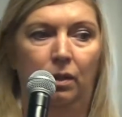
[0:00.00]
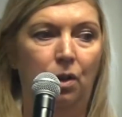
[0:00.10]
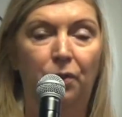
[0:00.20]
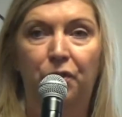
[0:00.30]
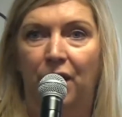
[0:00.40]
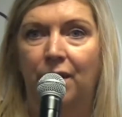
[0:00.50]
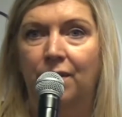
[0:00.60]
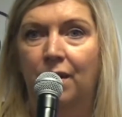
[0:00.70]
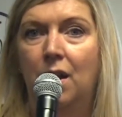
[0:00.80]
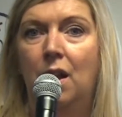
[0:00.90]

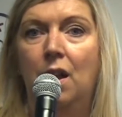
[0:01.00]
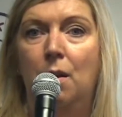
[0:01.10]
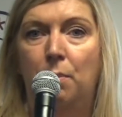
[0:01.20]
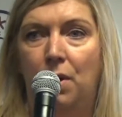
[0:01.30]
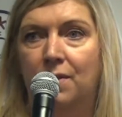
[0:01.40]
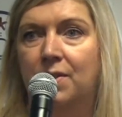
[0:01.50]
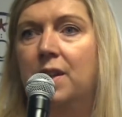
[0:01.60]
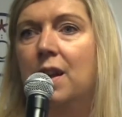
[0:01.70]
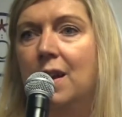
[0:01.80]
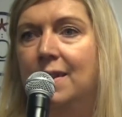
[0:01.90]
content,
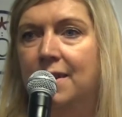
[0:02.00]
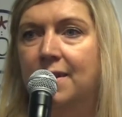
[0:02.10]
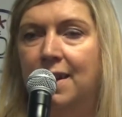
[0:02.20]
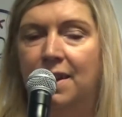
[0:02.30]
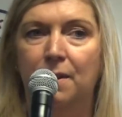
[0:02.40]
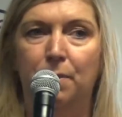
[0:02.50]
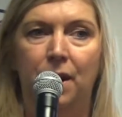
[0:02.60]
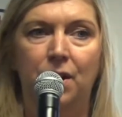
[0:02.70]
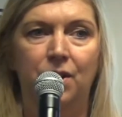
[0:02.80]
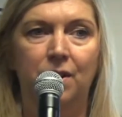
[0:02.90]
personalise these landing
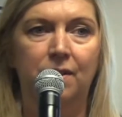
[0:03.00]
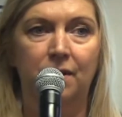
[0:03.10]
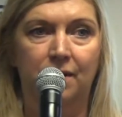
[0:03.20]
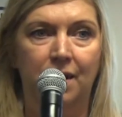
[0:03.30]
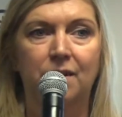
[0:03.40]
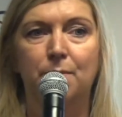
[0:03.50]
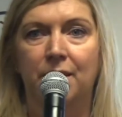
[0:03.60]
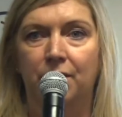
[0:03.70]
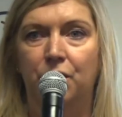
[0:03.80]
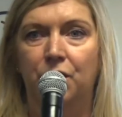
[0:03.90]
pages, send a
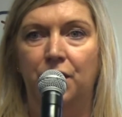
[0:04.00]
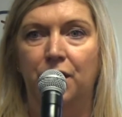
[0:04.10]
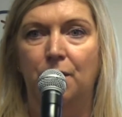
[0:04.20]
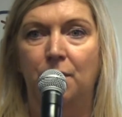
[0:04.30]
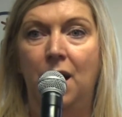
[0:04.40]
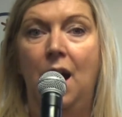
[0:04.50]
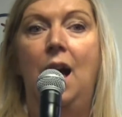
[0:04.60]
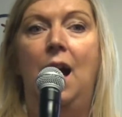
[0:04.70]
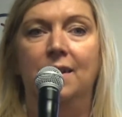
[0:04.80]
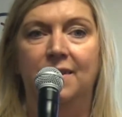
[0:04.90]
message to them,
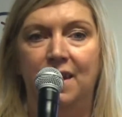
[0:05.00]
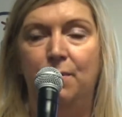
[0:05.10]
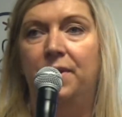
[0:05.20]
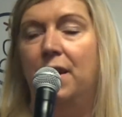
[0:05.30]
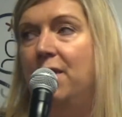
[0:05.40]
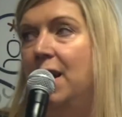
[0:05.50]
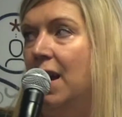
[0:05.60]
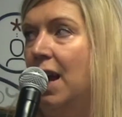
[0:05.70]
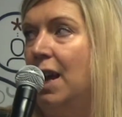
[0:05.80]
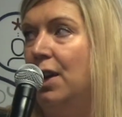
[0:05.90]
and see when they
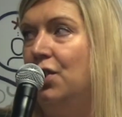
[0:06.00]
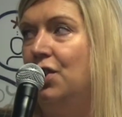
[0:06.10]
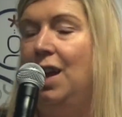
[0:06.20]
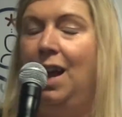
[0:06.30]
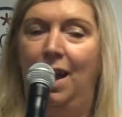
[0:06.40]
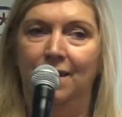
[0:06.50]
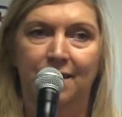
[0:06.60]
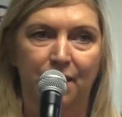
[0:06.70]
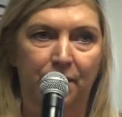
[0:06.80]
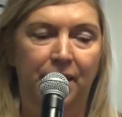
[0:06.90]
re-engage, and
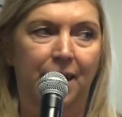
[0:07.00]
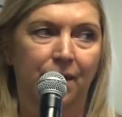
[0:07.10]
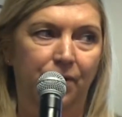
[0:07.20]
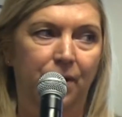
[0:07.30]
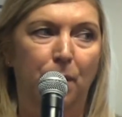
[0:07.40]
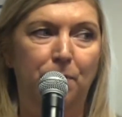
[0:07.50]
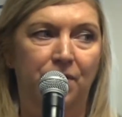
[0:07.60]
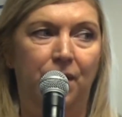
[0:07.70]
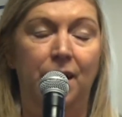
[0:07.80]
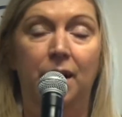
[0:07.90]
see when they land on the
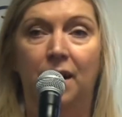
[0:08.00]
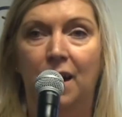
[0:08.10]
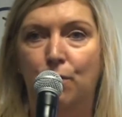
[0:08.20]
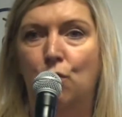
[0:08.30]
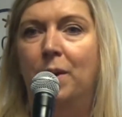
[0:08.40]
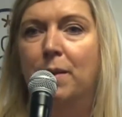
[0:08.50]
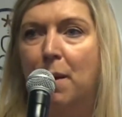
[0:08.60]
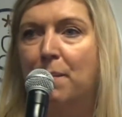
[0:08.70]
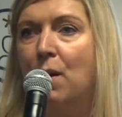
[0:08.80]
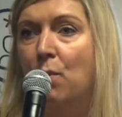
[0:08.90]
website, and keep warming them
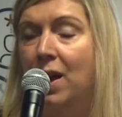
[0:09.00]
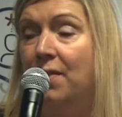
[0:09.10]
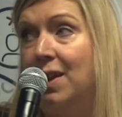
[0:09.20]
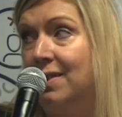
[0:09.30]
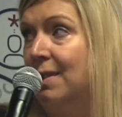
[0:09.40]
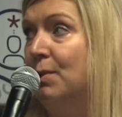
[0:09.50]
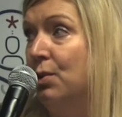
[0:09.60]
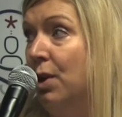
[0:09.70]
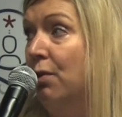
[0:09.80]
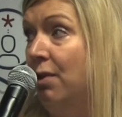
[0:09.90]
up that way, and that seemed
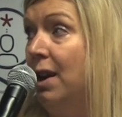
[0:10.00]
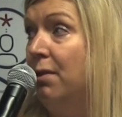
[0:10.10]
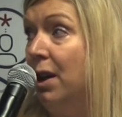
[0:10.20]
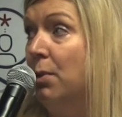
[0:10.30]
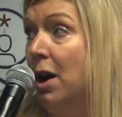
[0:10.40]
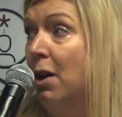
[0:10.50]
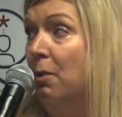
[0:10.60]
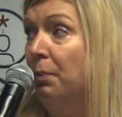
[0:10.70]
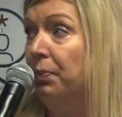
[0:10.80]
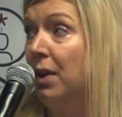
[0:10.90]
to work really, really well.